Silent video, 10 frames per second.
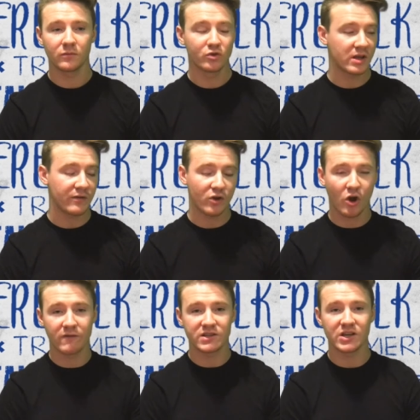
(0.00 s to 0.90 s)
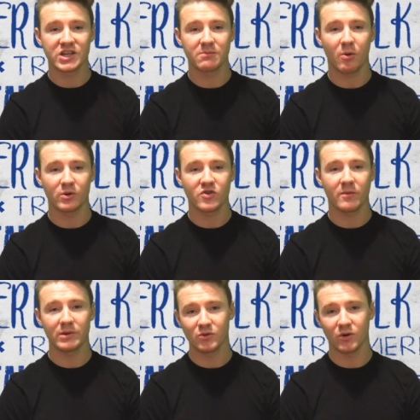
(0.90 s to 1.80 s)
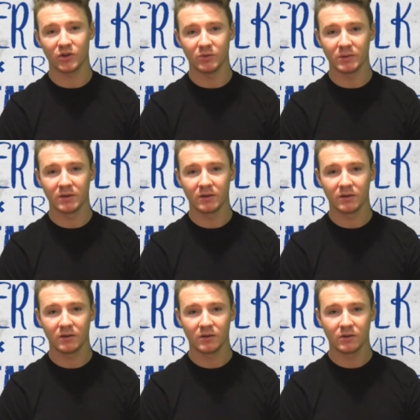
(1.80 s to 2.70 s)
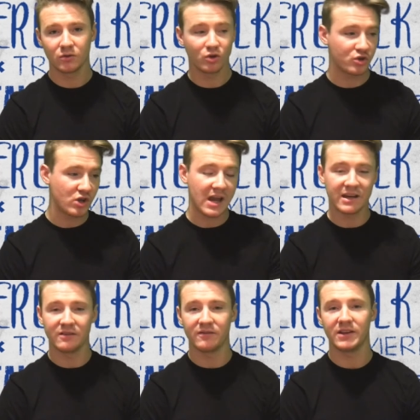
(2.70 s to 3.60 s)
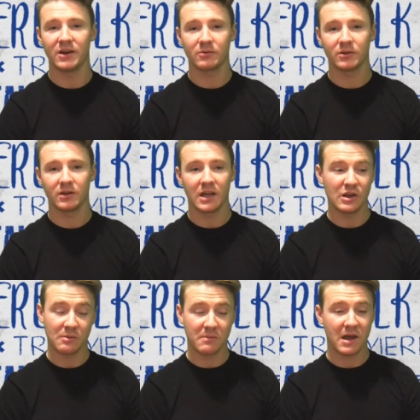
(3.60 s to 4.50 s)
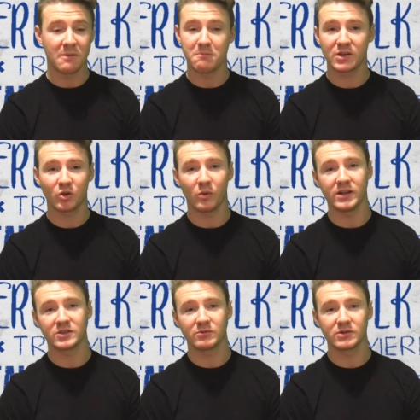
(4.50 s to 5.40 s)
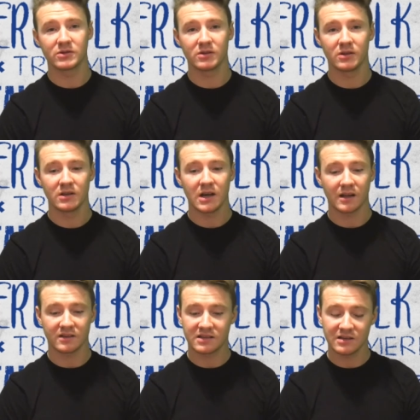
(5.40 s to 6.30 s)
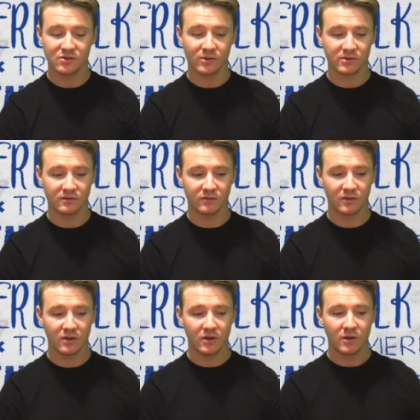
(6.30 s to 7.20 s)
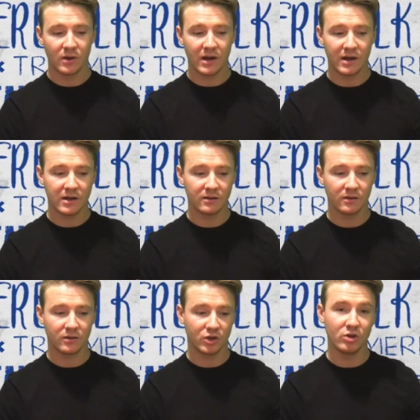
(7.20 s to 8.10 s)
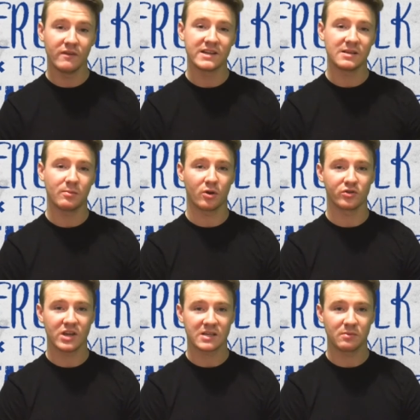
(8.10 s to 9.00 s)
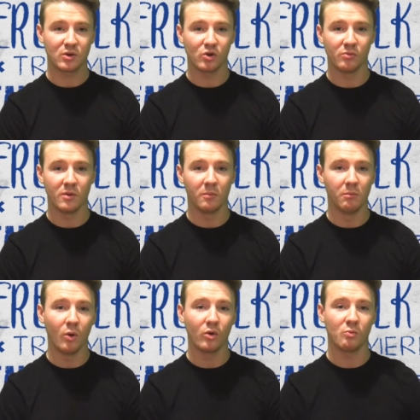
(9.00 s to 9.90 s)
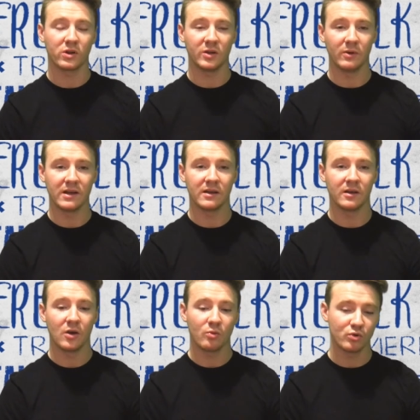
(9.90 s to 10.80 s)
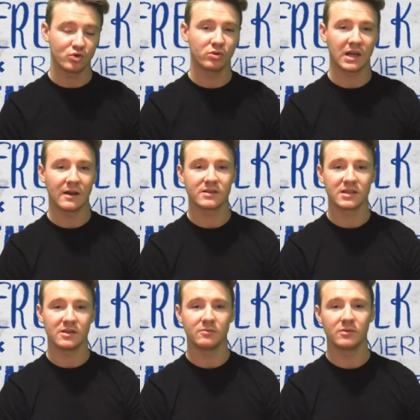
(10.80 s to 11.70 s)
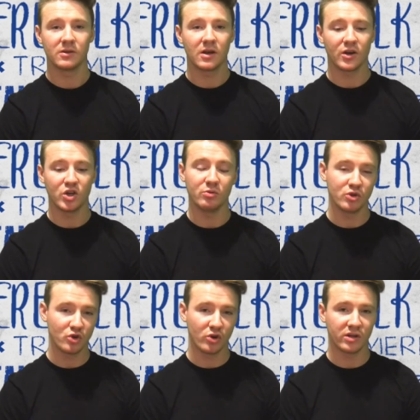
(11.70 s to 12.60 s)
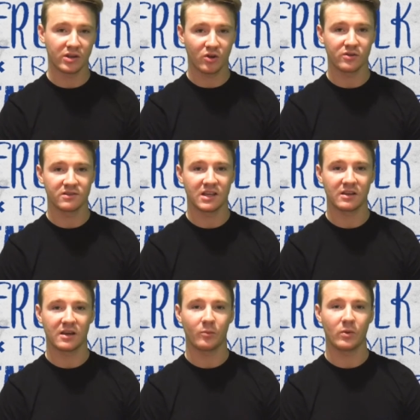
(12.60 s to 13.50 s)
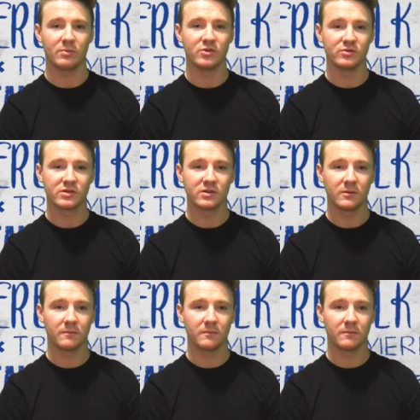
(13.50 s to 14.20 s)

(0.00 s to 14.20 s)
Just having a conversation about what Tranmere Talk are doing, just sharing a video, it, it meant the world to us. And to see sort of university projects become more than what they were was all down to you and you enjoying that content that, that we produced.